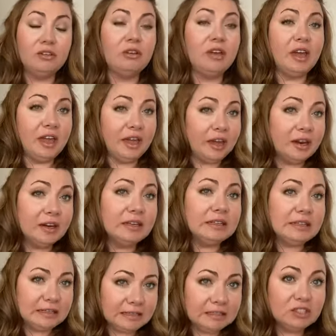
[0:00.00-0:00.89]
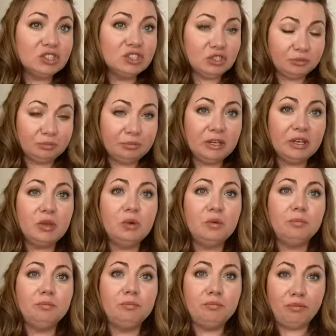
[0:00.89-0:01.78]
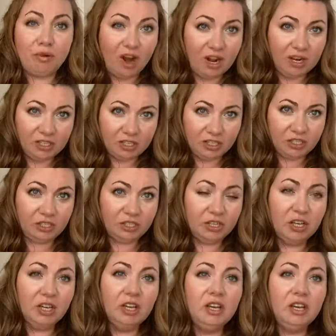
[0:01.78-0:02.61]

Your hair needs to be brushed.